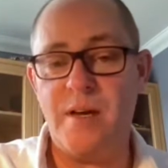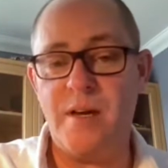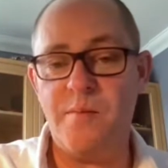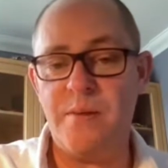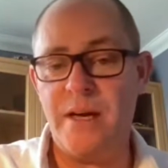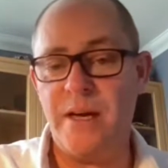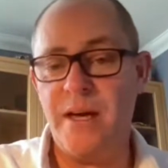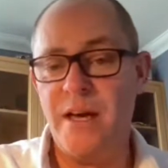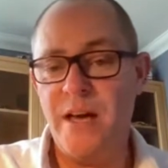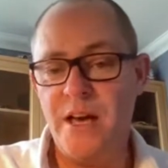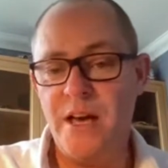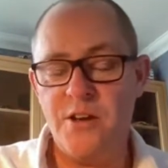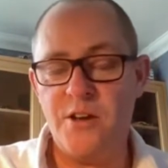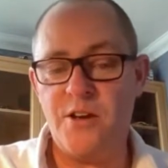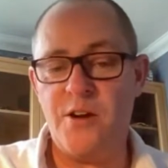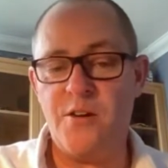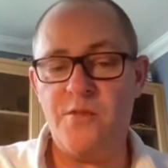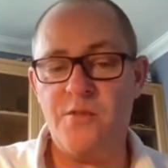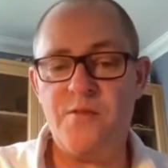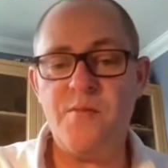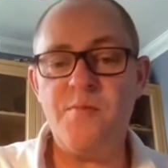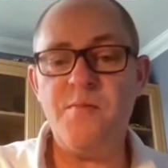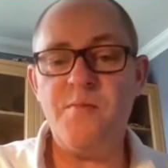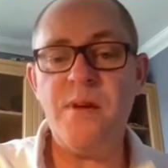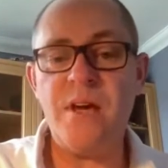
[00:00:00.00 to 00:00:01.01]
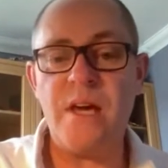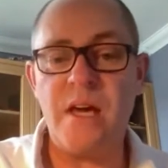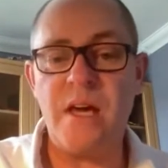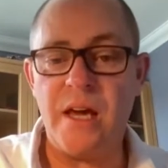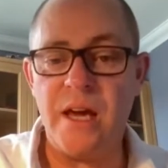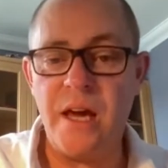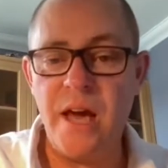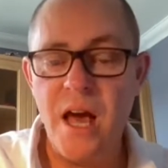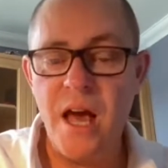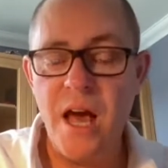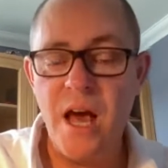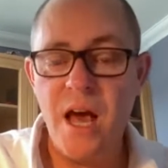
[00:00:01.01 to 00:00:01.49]
But, you know, for
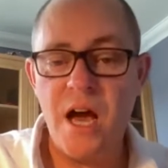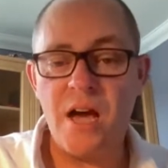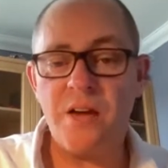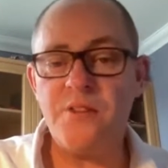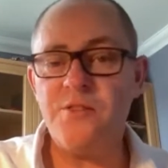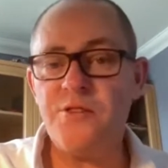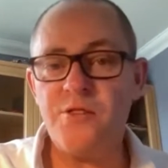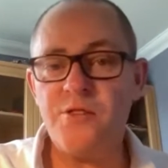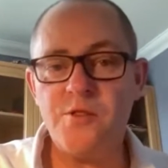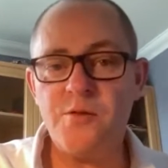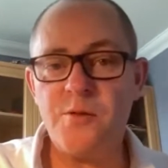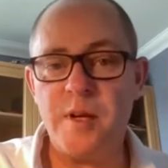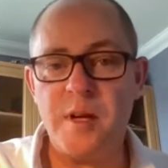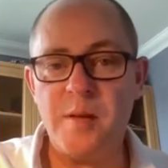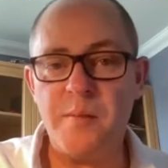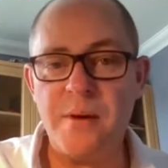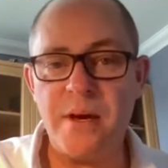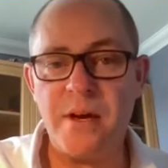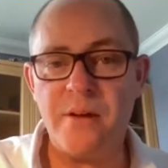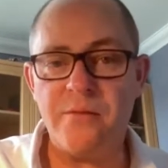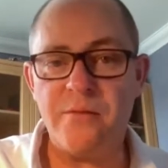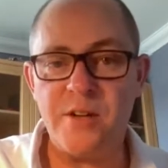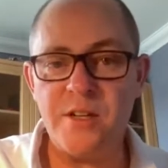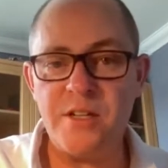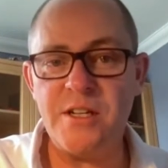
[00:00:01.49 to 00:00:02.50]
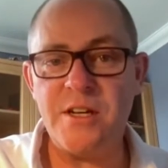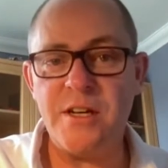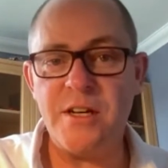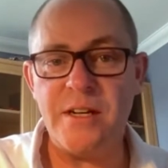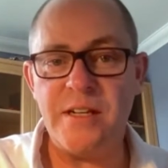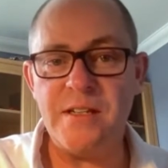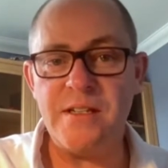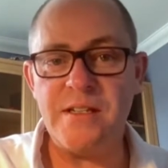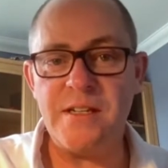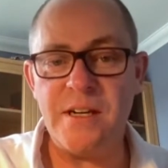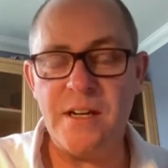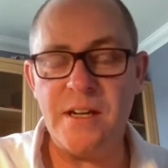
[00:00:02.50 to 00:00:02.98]
me, £120 return
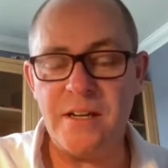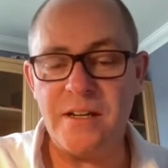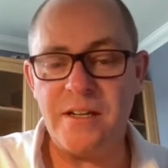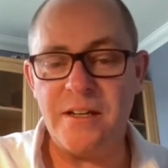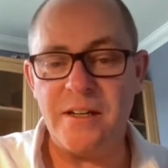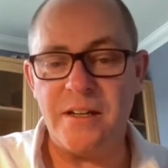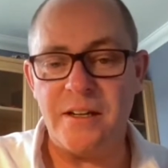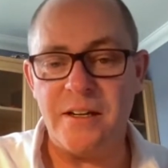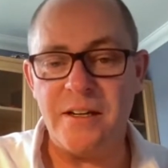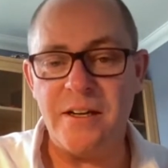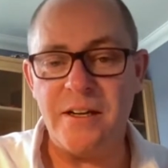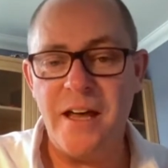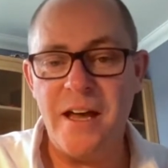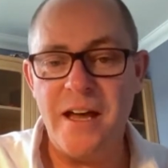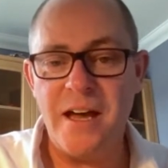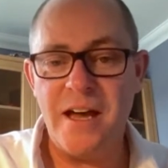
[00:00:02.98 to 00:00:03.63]
into London,